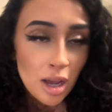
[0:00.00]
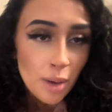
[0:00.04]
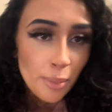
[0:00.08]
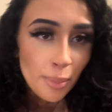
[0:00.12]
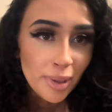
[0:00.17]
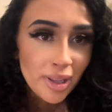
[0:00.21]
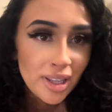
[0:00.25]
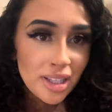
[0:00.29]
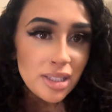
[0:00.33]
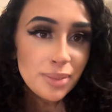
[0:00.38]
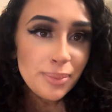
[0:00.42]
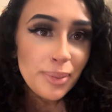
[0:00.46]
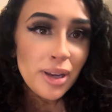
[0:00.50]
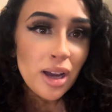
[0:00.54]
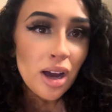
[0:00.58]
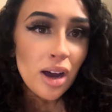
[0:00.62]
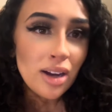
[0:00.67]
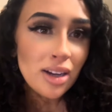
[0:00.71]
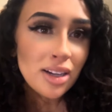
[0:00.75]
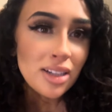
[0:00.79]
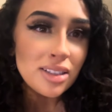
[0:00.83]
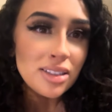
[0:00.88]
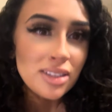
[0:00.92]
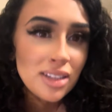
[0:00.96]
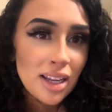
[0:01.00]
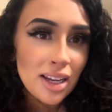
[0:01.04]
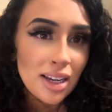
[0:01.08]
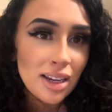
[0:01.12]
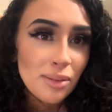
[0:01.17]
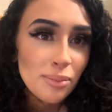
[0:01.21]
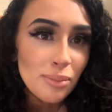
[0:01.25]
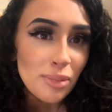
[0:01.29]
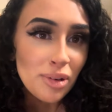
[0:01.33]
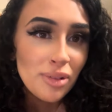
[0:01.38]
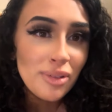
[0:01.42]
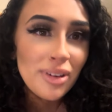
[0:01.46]
But let's be honest,
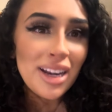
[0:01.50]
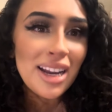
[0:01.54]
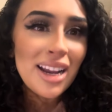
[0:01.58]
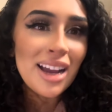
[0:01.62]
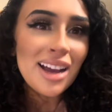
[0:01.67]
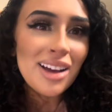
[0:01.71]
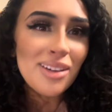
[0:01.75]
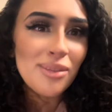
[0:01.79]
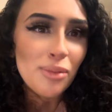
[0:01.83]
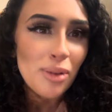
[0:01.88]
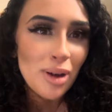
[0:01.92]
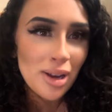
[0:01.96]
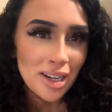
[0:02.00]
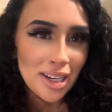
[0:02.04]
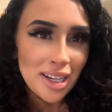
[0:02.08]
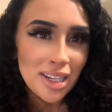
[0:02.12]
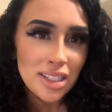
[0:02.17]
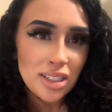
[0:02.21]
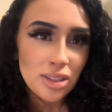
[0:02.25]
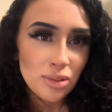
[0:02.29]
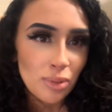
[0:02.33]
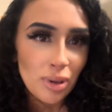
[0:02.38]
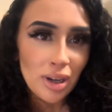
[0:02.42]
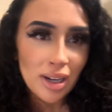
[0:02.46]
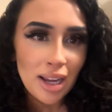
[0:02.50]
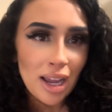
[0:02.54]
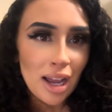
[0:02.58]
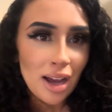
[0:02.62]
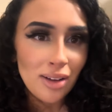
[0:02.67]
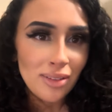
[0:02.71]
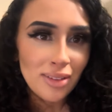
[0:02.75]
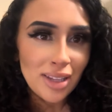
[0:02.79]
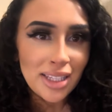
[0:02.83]
like Maria wanted to work out.